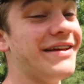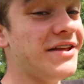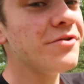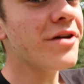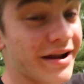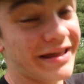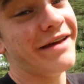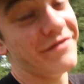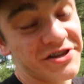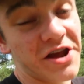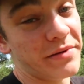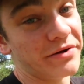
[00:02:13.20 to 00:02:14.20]
Now you gotta give
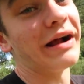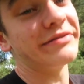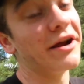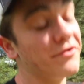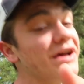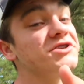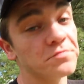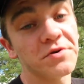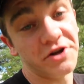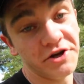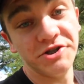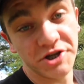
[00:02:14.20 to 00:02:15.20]
it to me right there. That's a
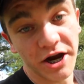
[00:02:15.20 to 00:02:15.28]
pretty good